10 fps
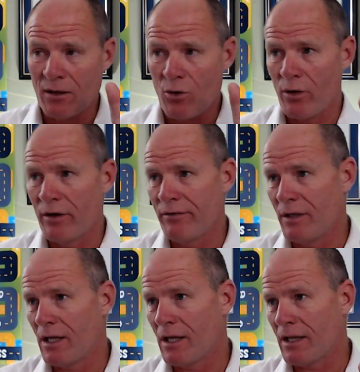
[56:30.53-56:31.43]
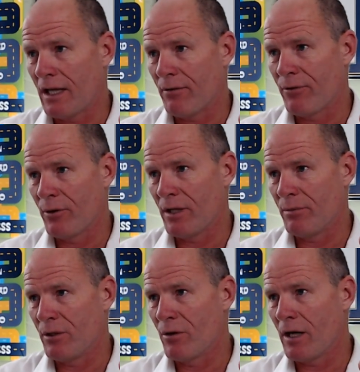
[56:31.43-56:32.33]
Corey, if you could get that up further, that'd
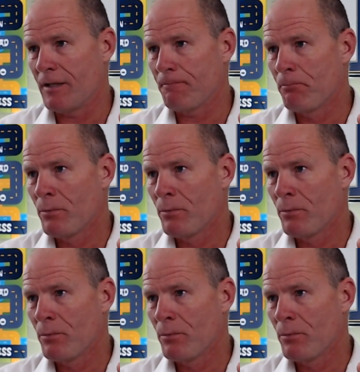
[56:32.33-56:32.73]
be great.